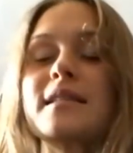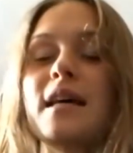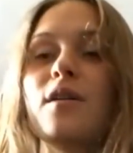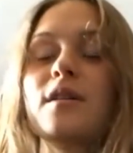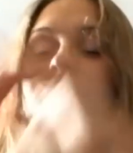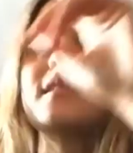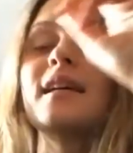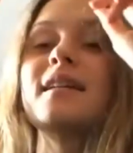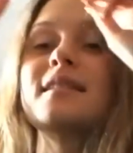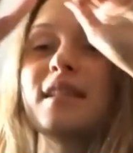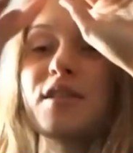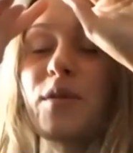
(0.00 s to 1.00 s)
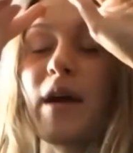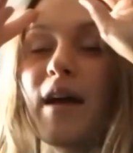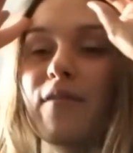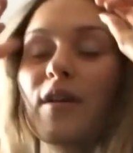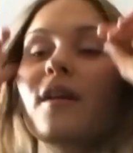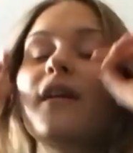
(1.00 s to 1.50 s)
down on the stairs, and then you
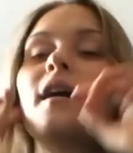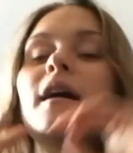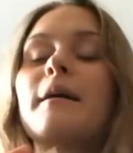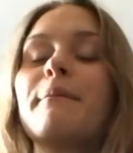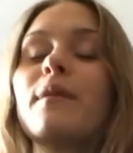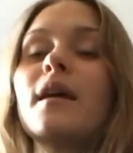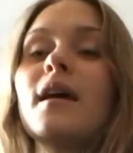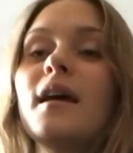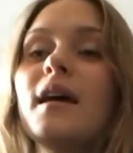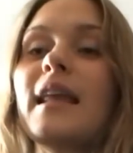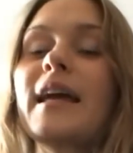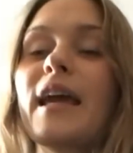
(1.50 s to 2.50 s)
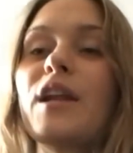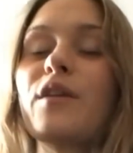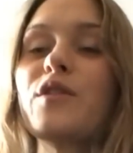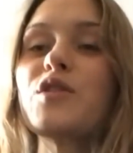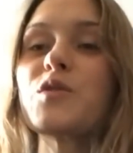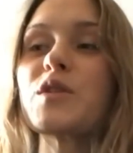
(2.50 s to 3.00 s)
have your um, like
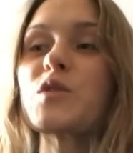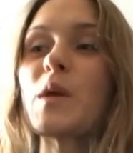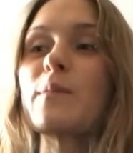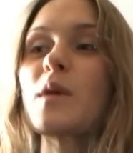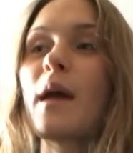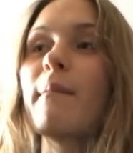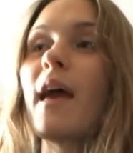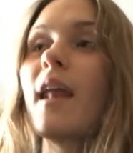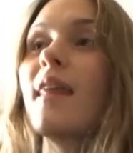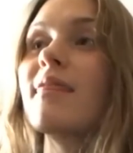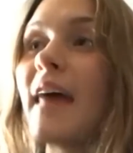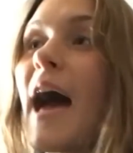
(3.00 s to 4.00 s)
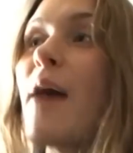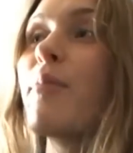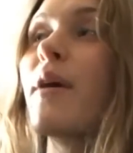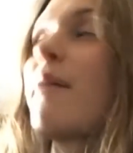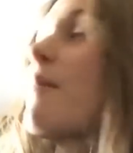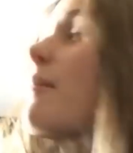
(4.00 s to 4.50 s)
interviews with SwimSwam. And at that point, I